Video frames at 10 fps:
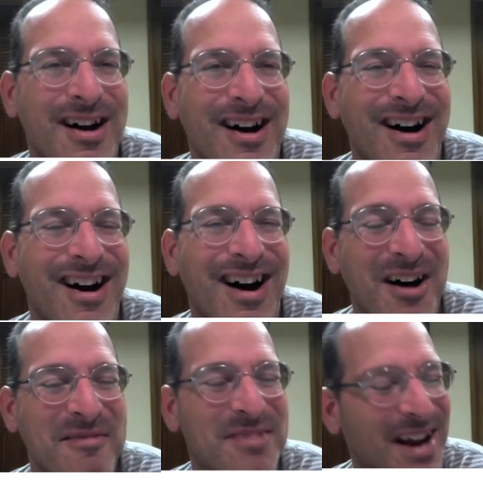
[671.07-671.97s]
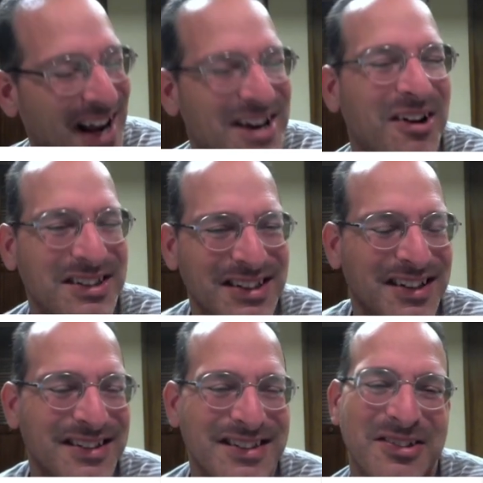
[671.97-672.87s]
um, but I know she's
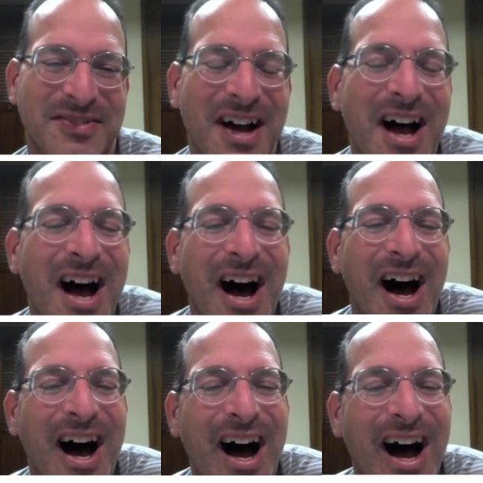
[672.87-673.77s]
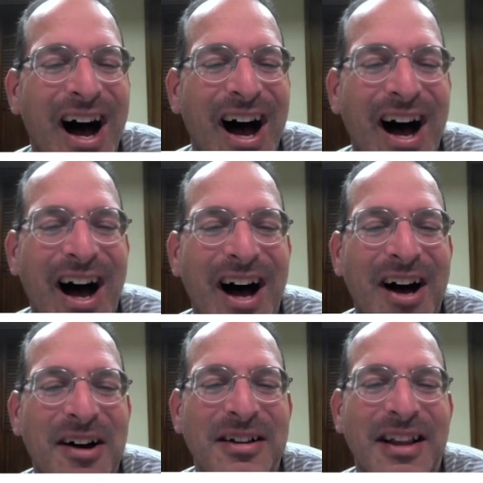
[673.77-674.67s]
a Silva.
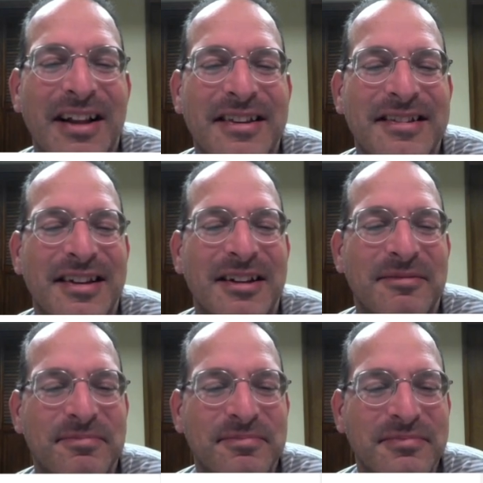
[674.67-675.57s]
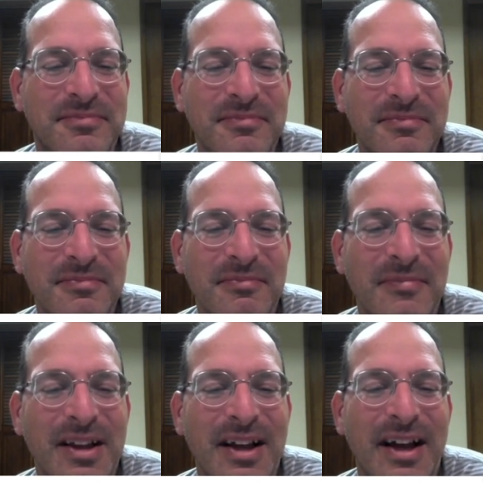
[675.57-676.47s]
Uh, let's see.
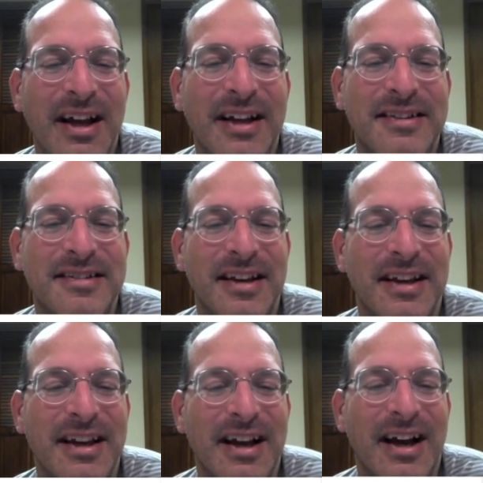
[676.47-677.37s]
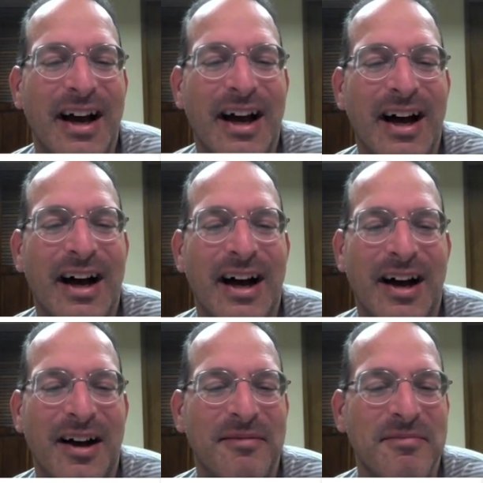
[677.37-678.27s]
Let's see.
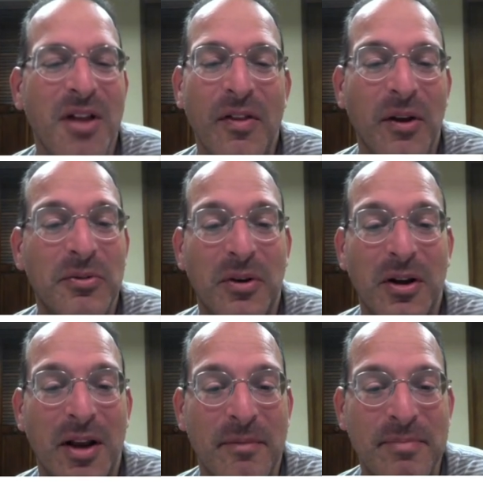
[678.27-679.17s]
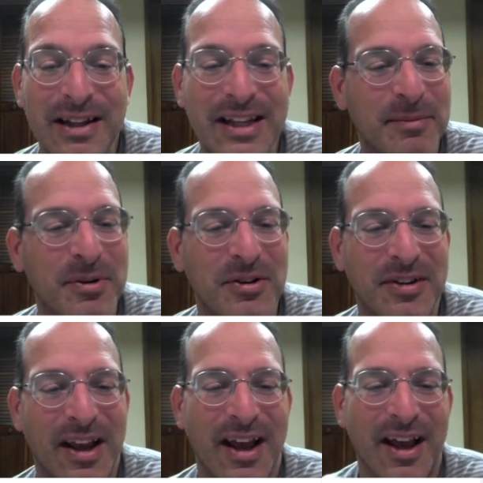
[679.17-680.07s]
Um, no, those are good. And Beliebers,
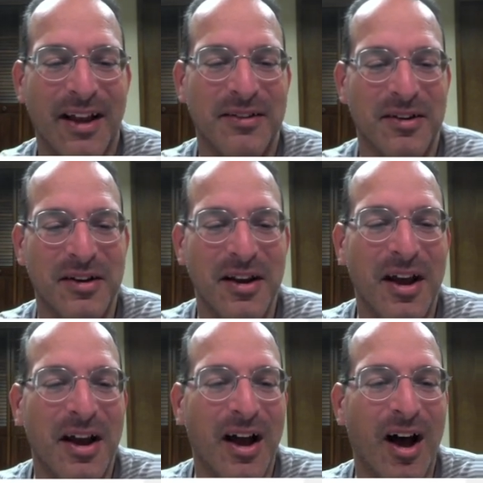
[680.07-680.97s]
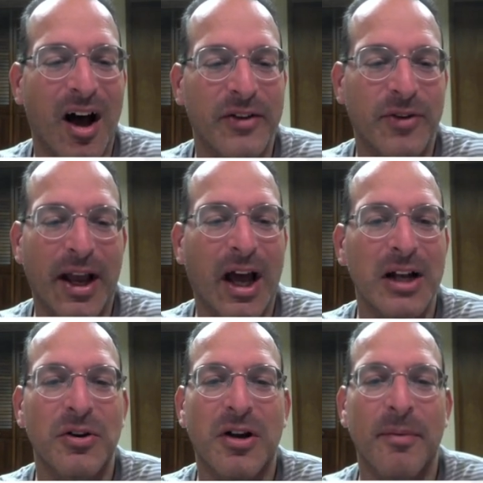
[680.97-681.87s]
yeah, that's good. Uh, so I gotta
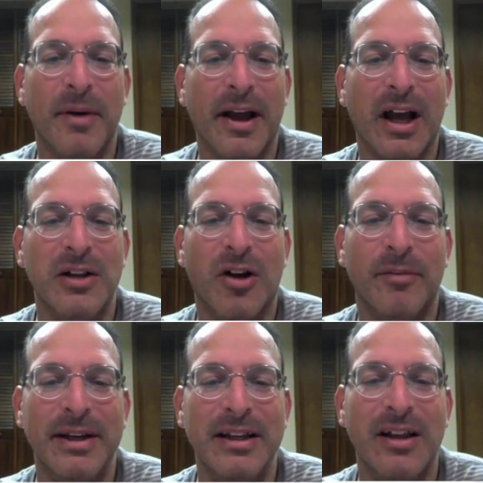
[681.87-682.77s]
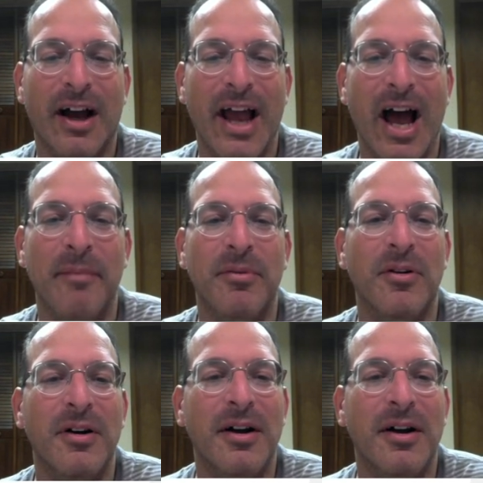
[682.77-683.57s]
look up. I gotta look up Eli Apple,